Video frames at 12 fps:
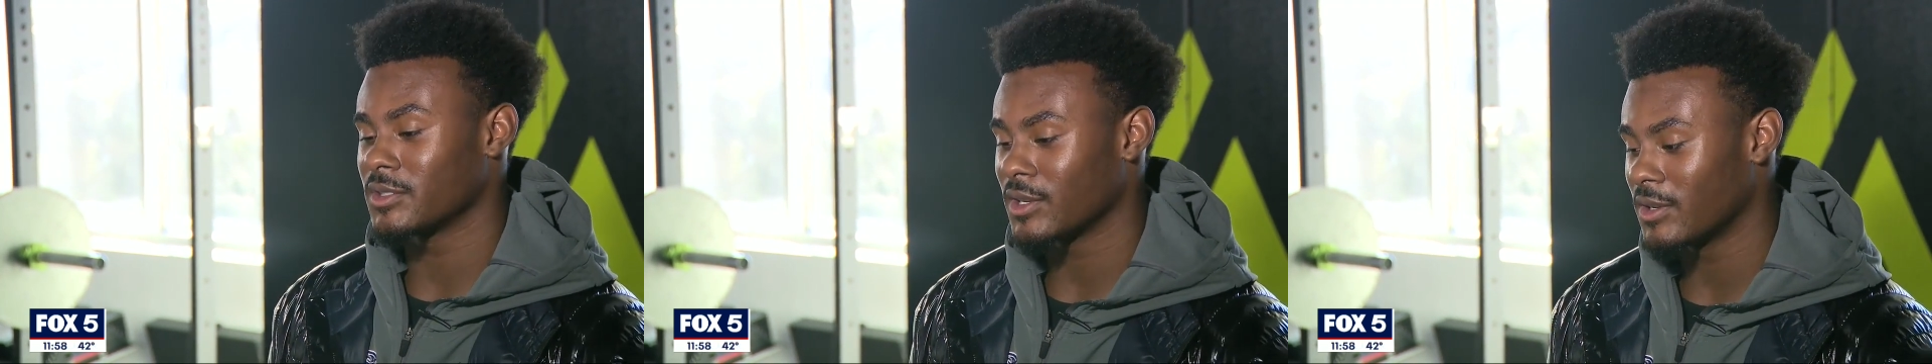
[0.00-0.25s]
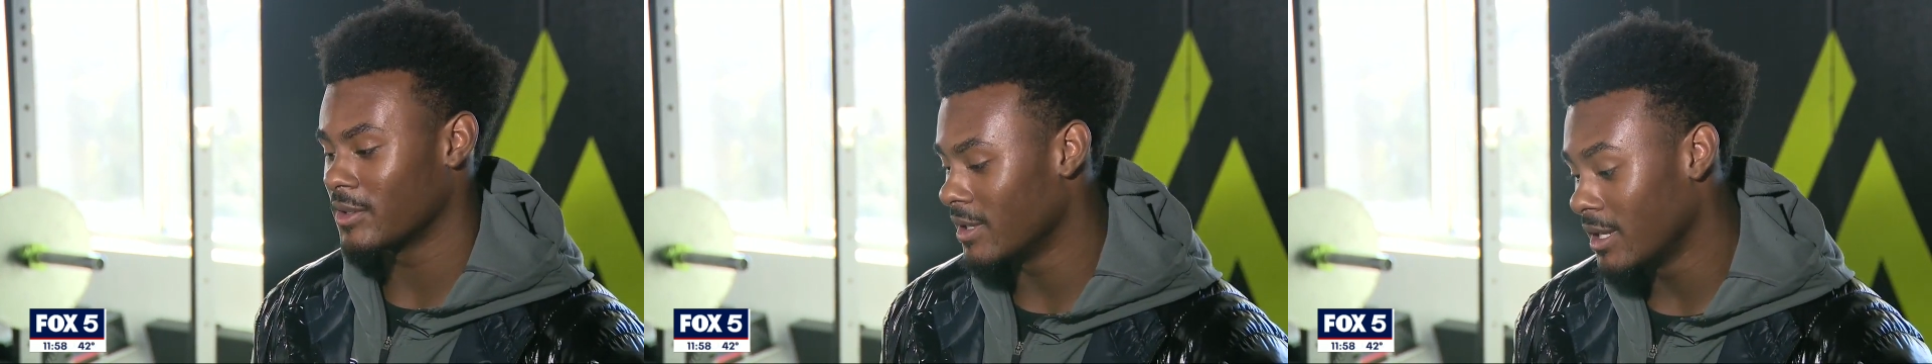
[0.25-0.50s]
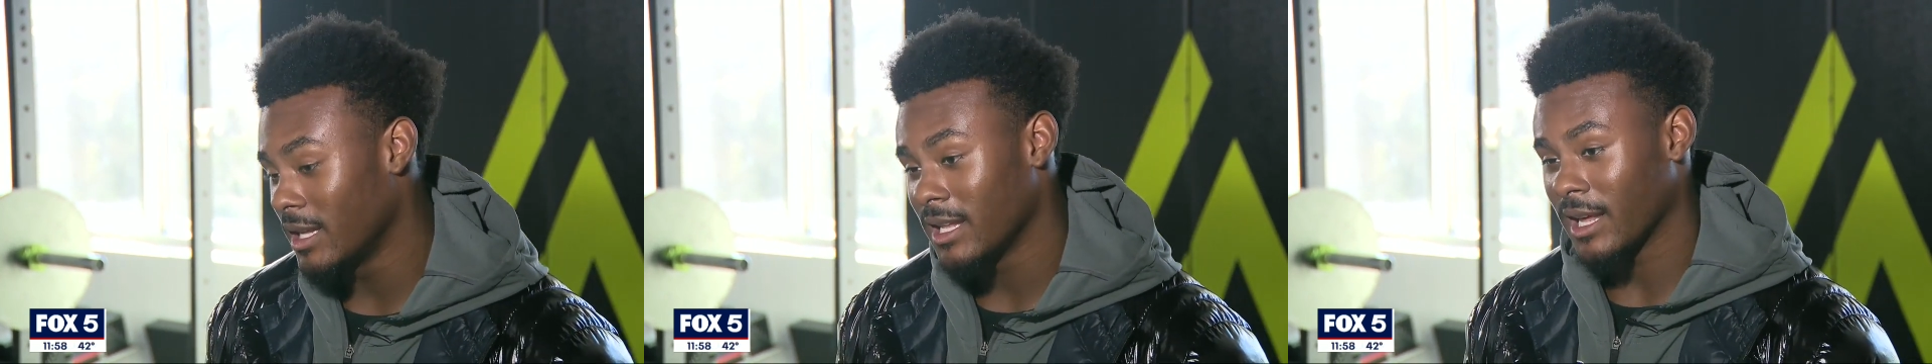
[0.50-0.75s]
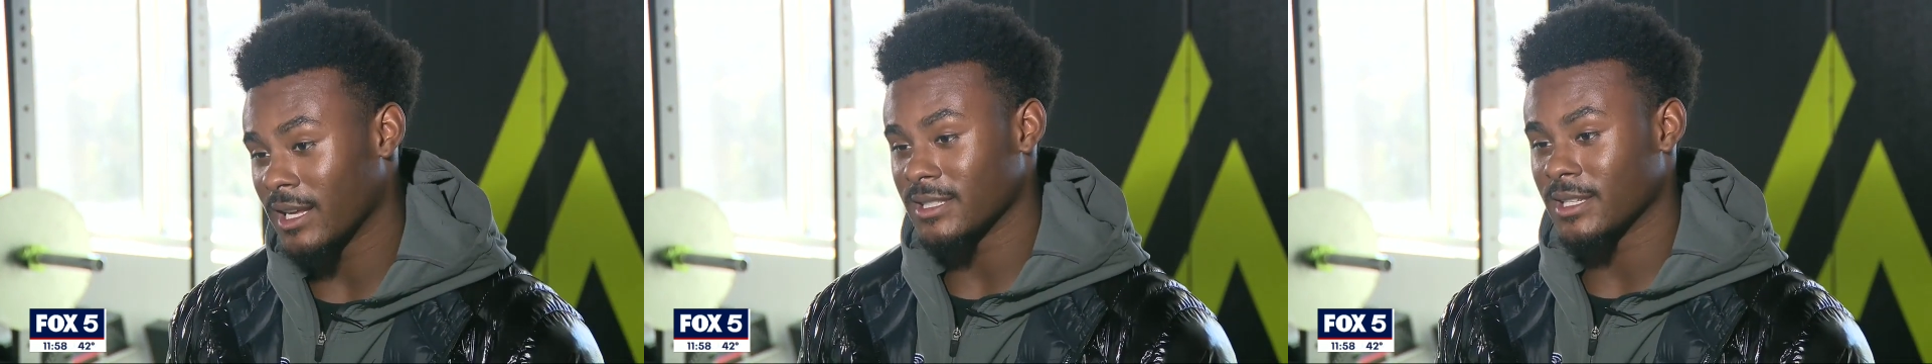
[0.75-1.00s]
so
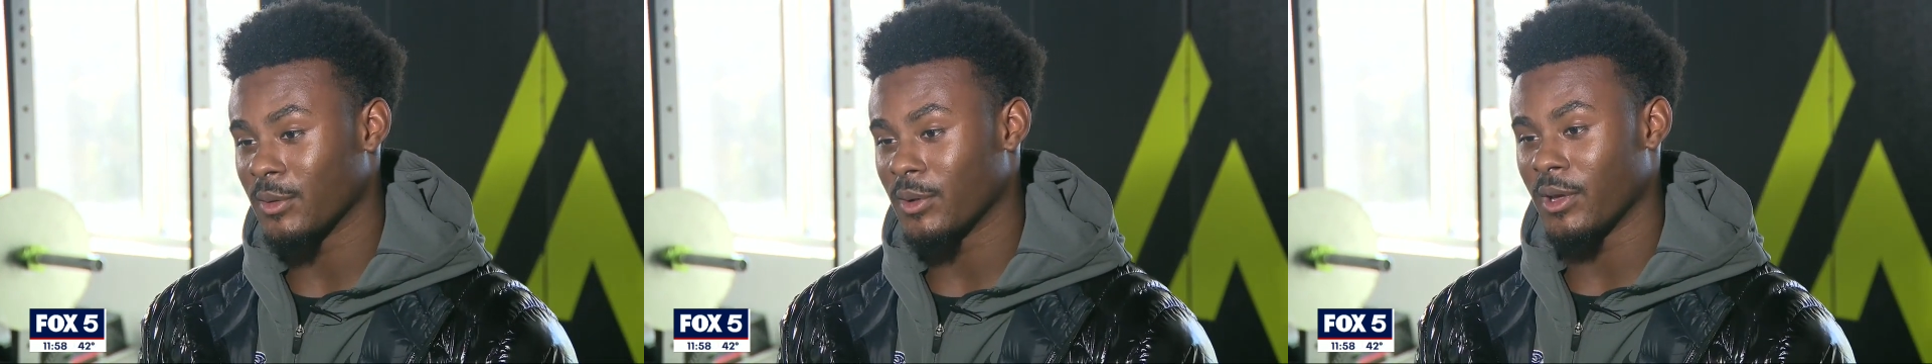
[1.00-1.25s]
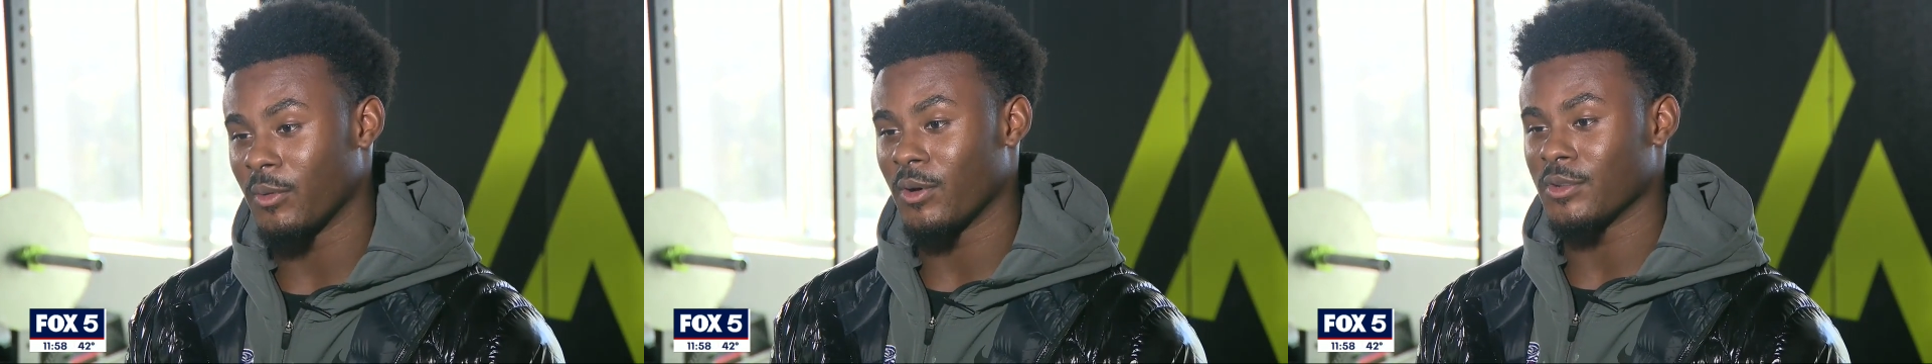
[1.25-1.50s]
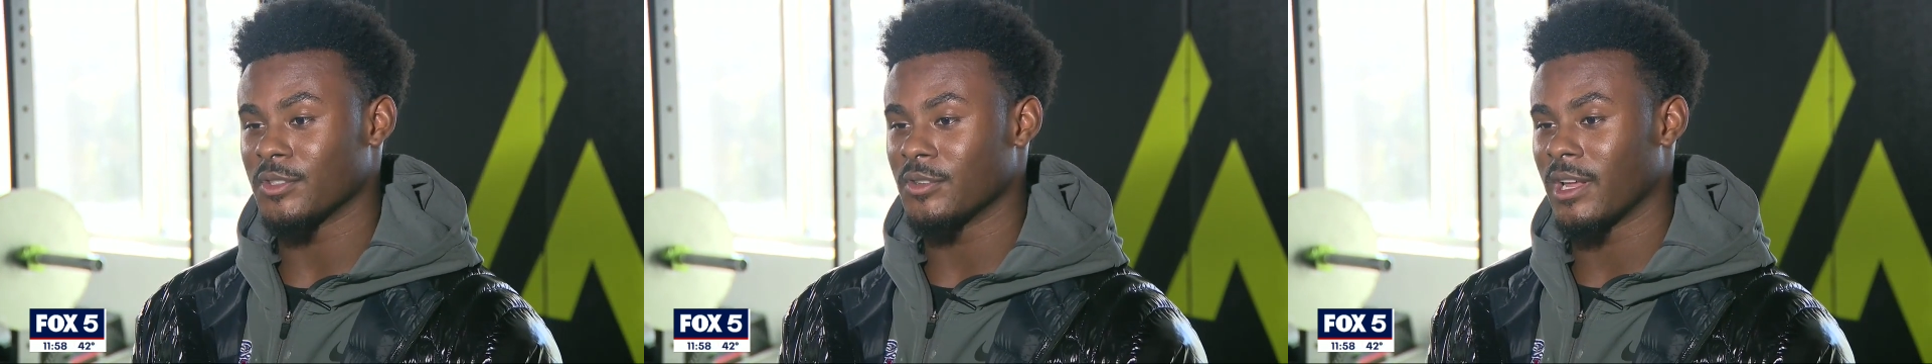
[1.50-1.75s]
they can say what they want to.